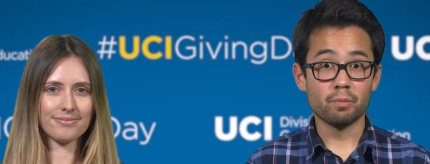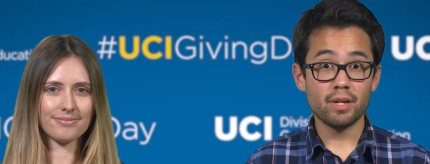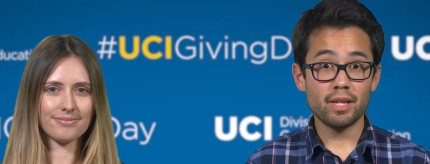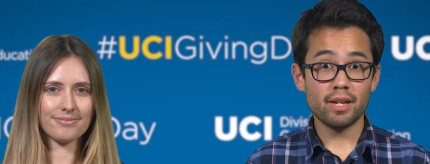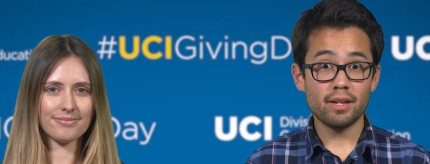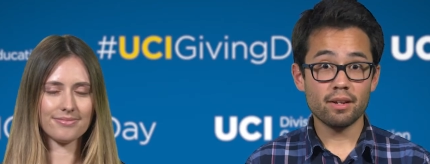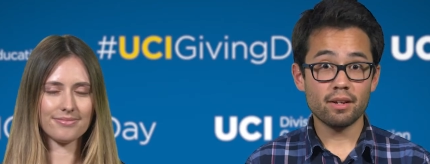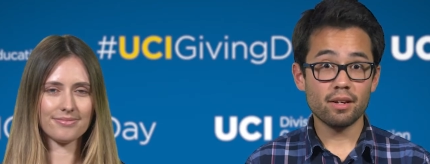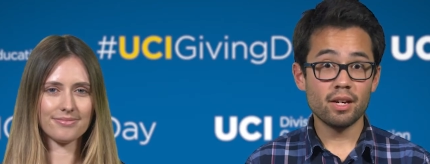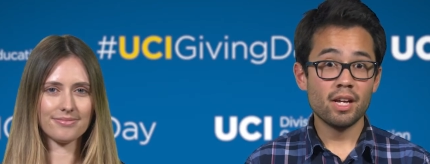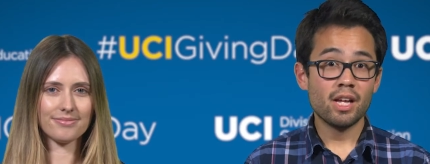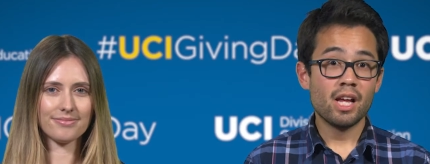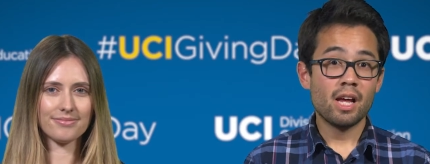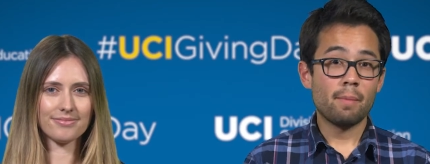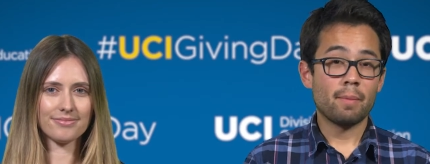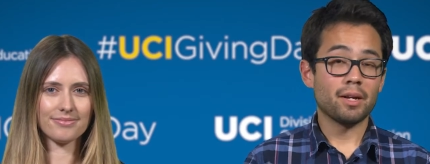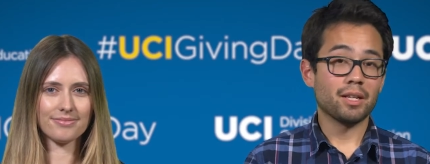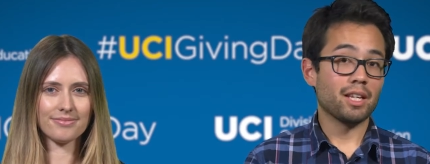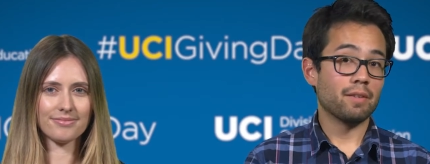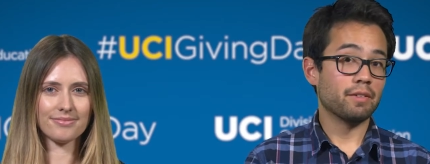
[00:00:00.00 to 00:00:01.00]
Speaker 1: media by
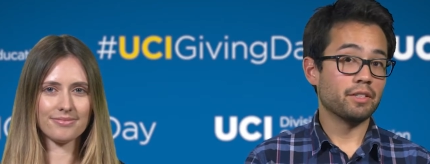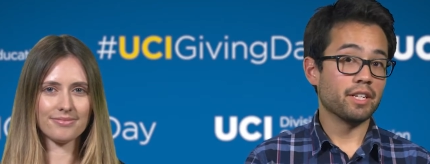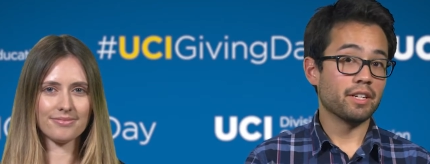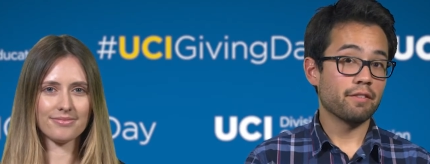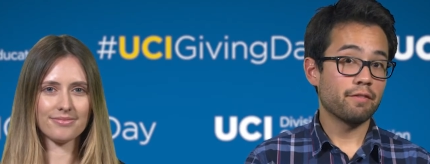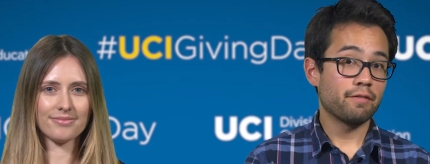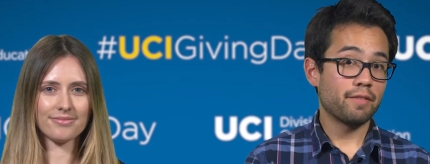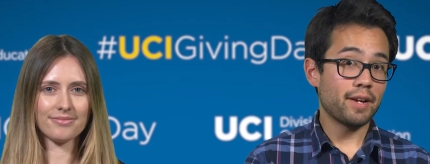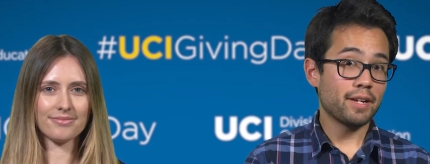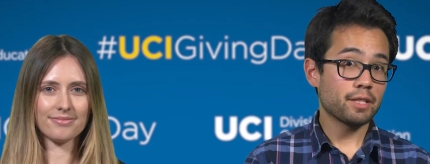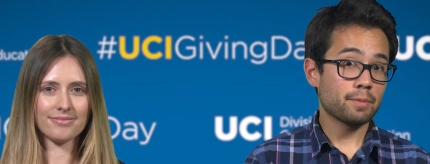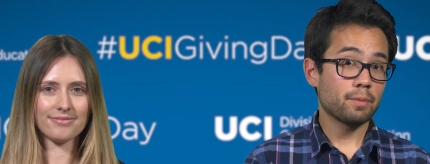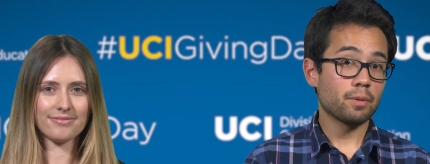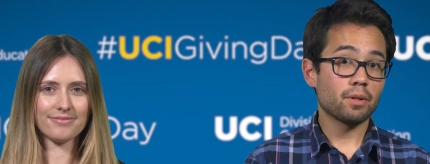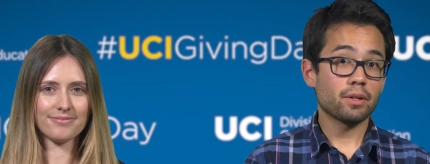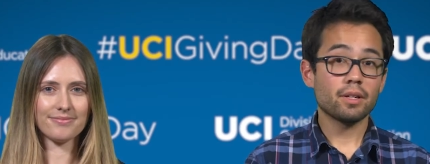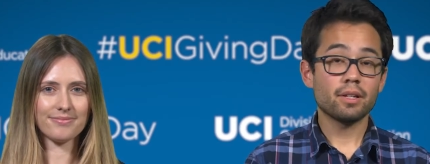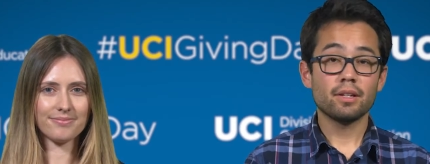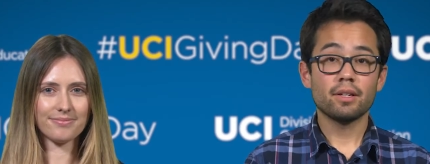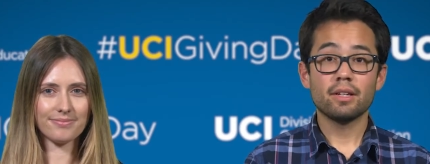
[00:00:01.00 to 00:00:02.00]
leveraging Facebook,
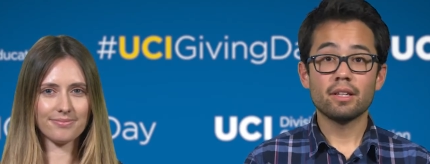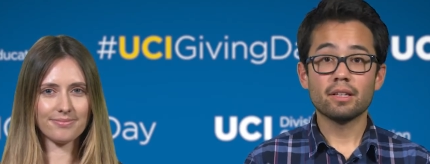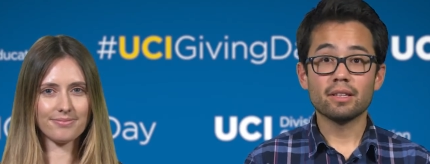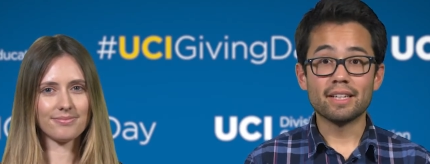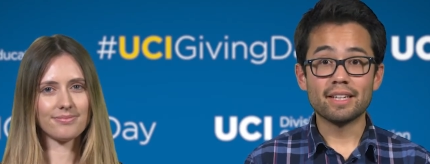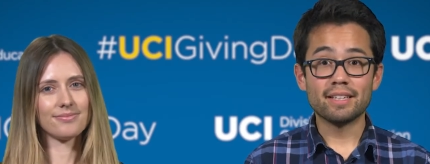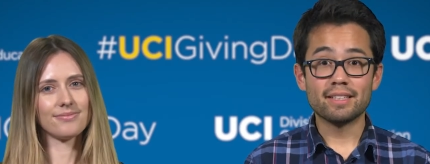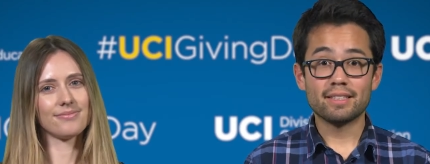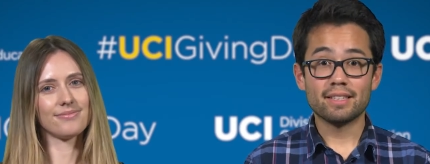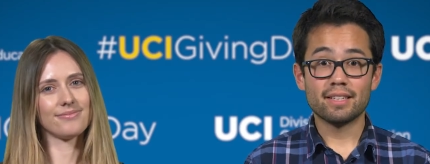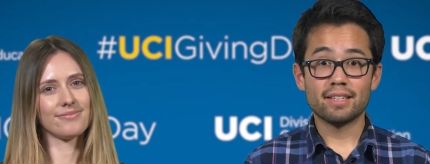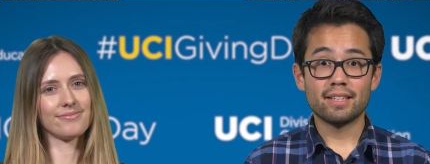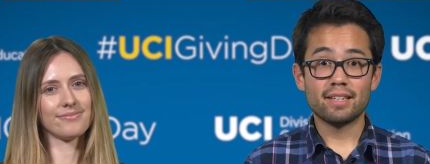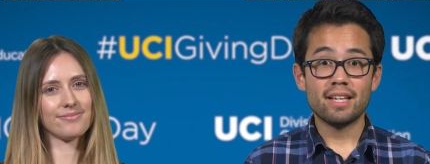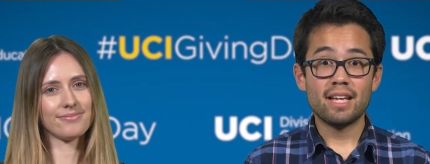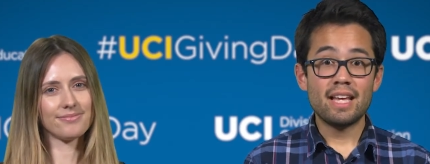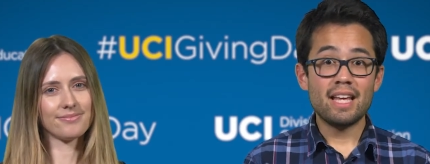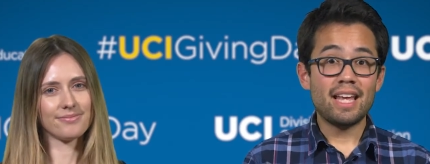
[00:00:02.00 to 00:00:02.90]
LinkedIn,